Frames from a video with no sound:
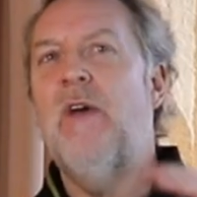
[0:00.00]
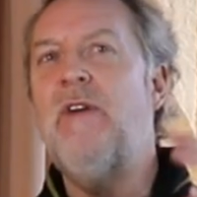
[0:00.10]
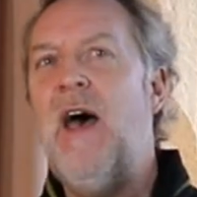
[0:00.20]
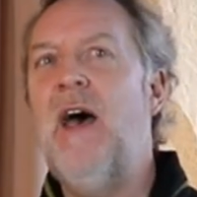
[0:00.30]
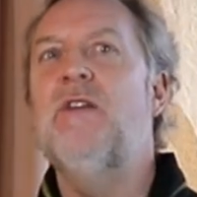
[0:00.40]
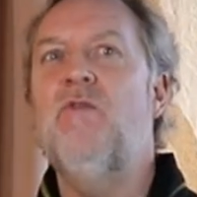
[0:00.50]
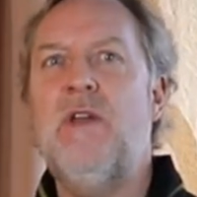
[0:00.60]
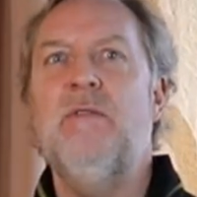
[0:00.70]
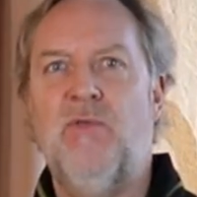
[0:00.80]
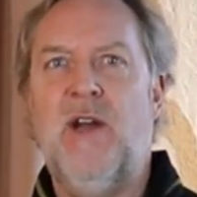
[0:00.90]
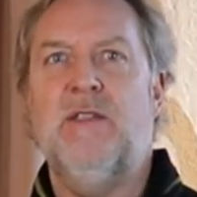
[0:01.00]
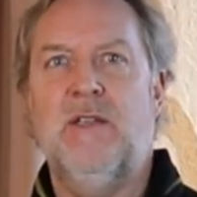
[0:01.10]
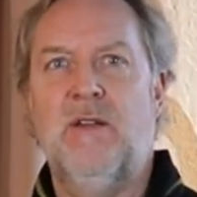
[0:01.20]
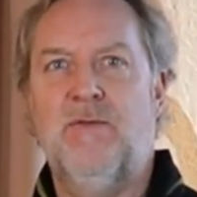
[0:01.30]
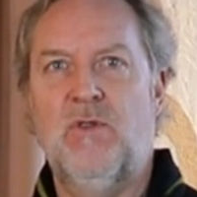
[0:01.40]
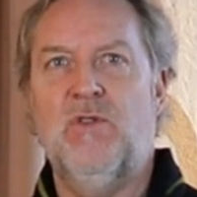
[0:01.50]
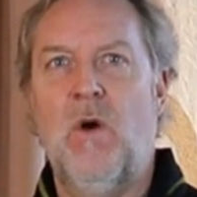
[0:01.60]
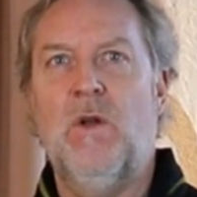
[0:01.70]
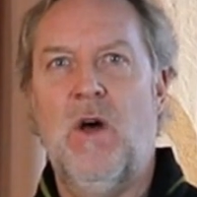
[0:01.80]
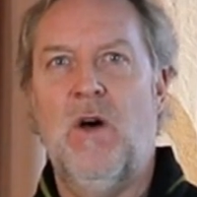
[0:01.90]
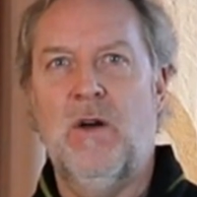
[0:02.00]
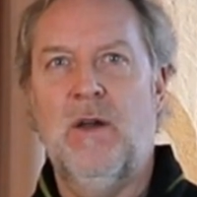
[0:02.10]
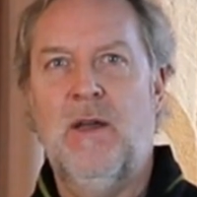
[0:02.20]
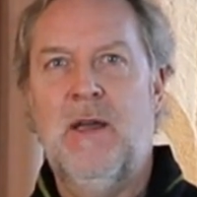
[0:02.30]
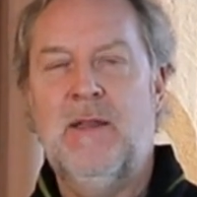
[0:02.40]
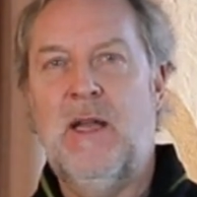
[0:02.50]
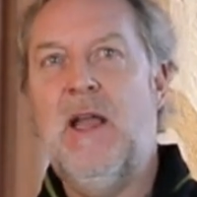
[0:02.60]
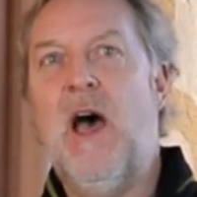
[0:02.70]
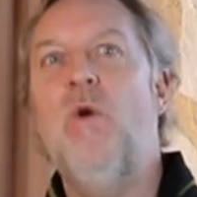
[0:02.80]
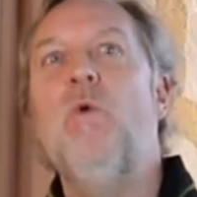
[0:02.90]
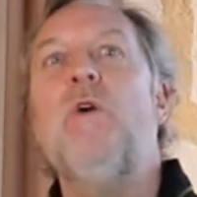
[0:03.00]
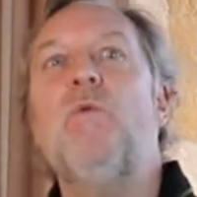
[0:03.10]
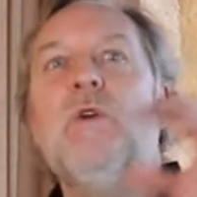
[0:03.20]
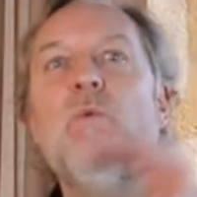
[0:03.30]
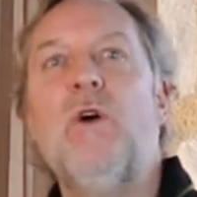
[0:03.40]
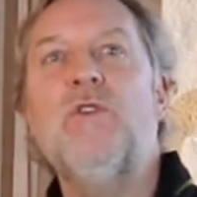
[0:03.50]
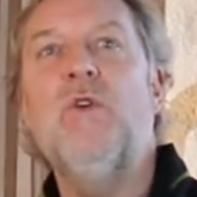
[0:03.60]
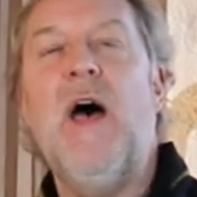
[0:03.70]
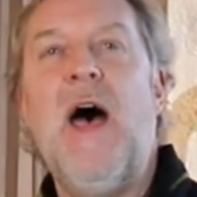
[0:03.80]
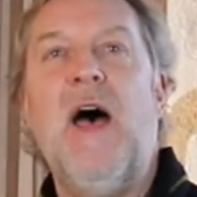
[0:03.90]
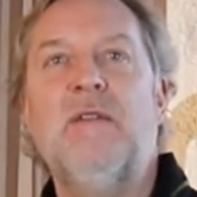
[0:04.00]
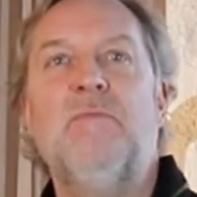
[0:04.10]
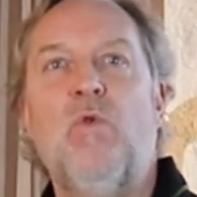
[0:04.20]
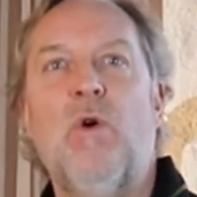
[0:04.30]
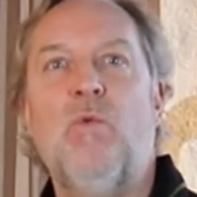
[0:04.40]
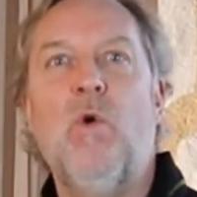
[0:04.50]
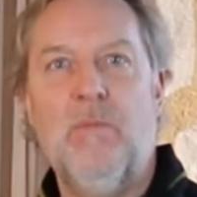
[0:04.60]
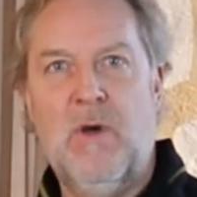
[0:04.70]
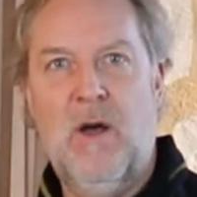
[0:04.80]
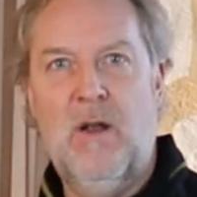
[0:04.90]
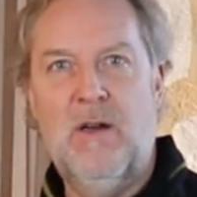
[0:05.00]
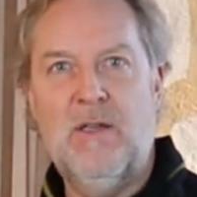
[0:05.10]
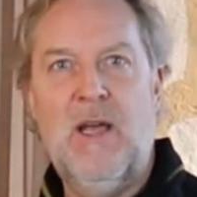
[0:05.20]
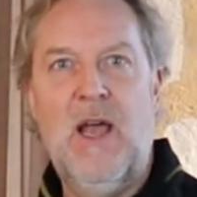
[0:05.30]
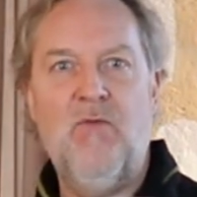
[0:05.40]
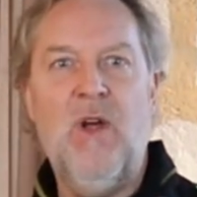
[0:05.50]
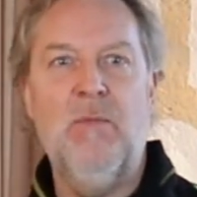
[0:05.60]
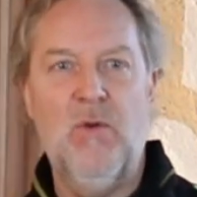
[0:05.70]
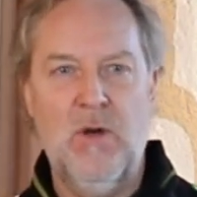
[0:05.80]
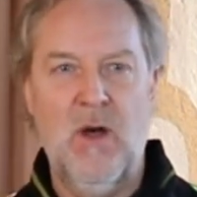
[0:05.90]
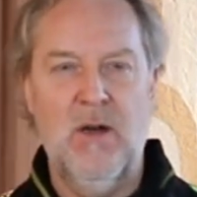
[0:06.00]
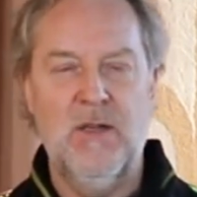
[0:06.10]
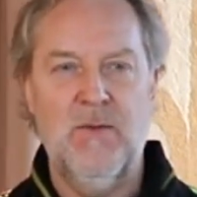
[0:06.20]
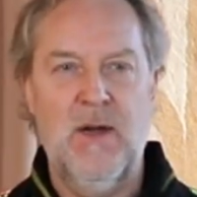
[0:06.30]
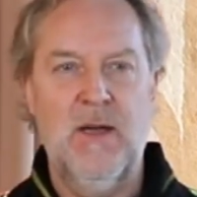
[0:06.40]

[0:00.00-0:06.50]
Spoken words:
we have had green present for so long that now we want to add more warm colors and red-blue colors,